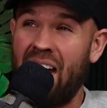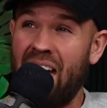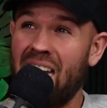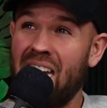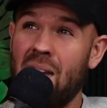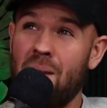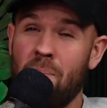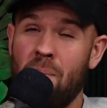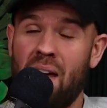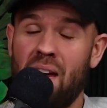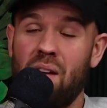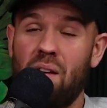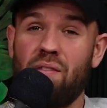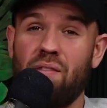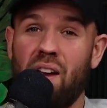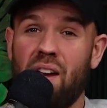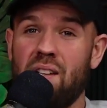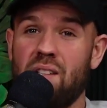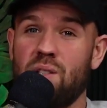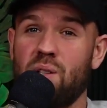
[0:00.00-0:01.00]
then they might
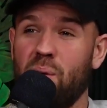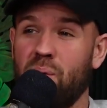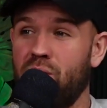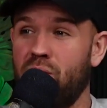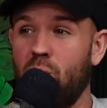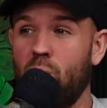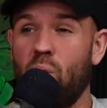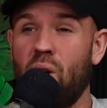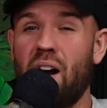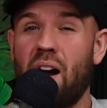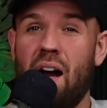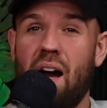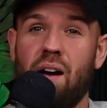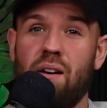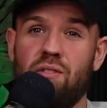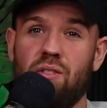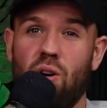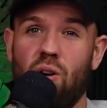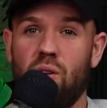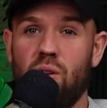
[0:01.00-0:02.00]
find something where I
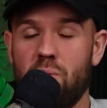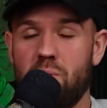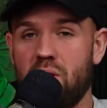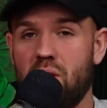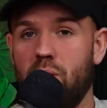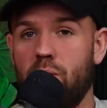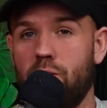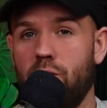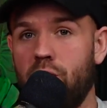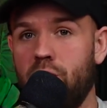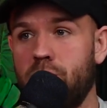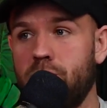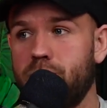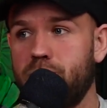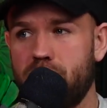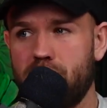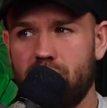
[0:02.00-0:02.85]
have taught them something.